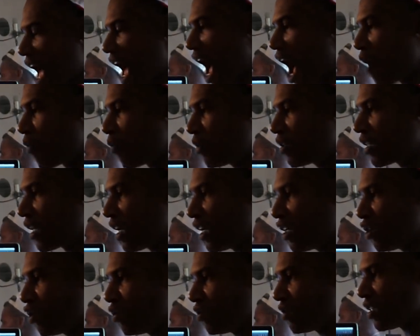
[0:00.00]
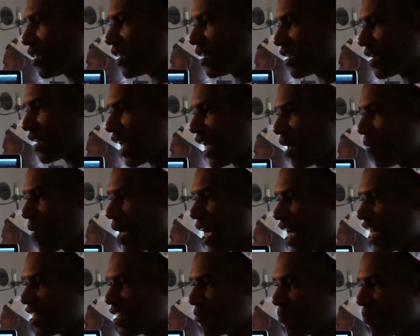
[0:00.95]
I would think using the same
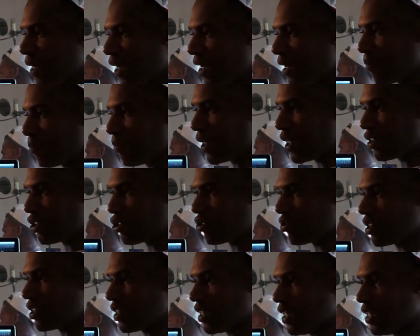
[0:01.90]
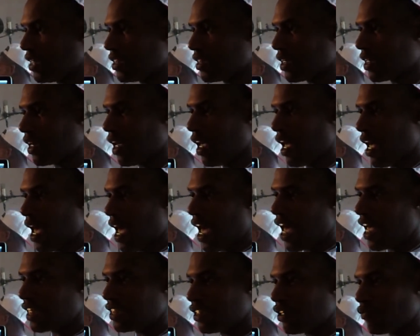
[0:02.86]
aspect and being strategic
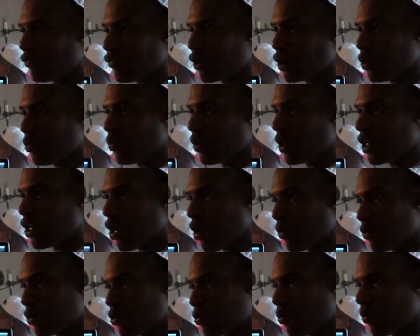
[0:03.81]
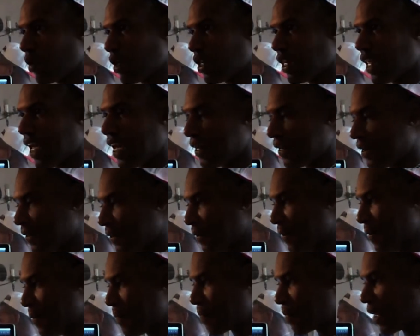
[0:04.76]
as if you would go to Atlanta
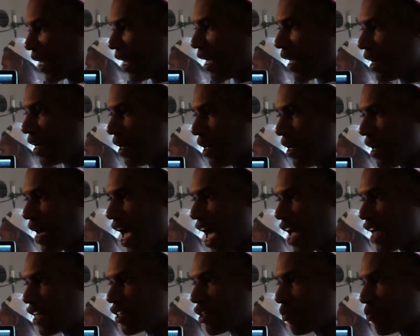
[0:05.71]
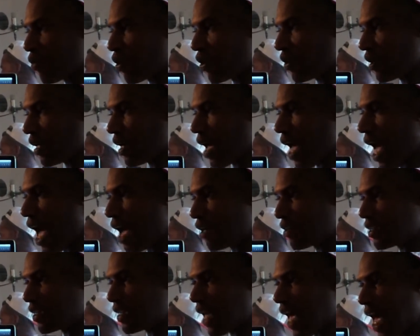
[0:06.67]
and uh, have to work it
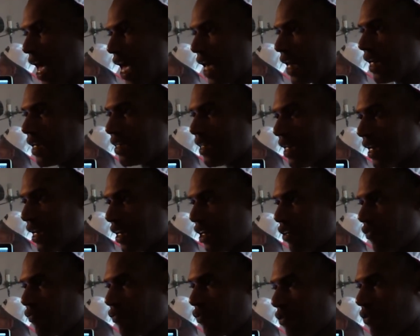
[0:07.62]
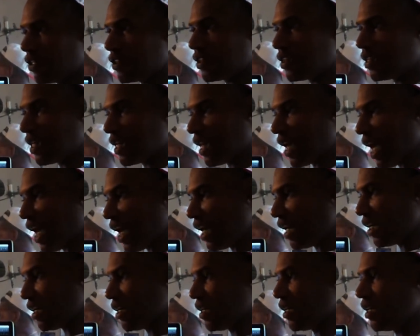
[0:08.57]
outside Atlanta for as
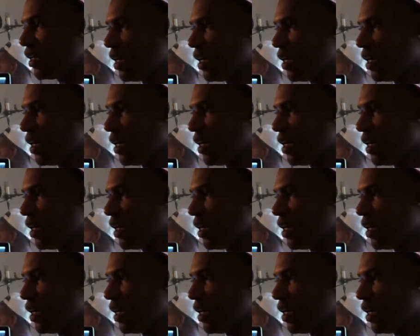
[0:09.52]
Decatur,